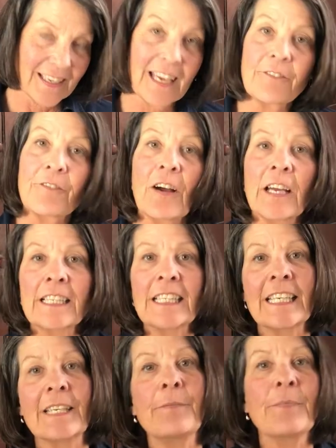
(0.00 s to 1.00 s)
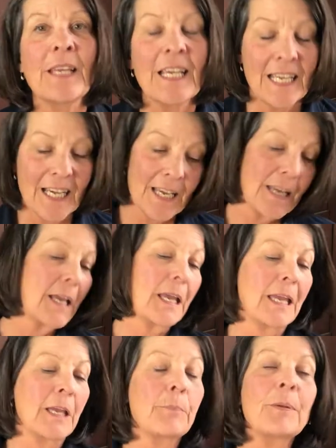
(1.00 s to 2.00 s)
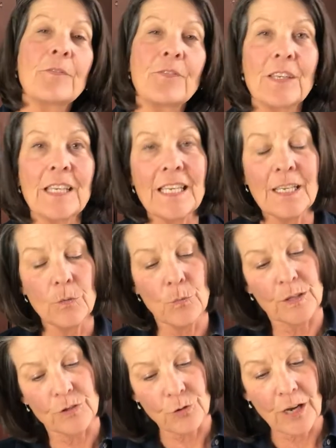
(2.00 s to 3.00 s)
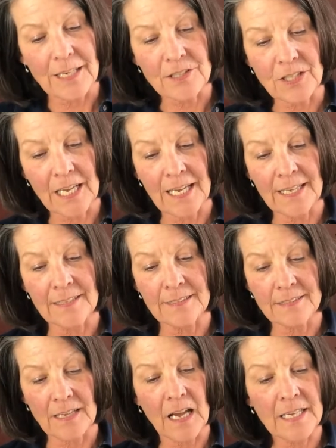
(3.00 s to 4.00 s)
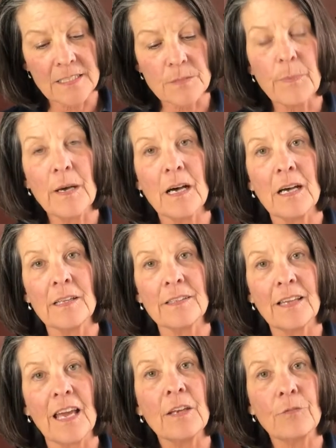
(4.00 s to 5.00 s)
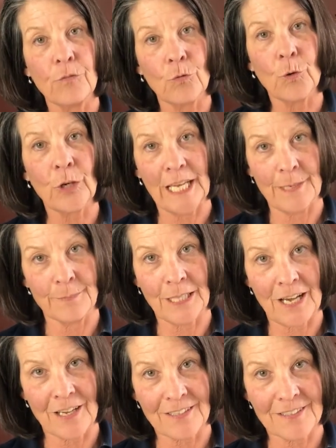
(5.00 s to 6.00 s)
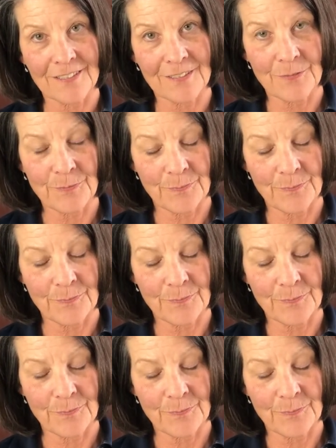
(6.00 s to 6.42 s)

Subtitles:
And finally, Epiphany with trash cans, ice pond, and 4 hemlocks.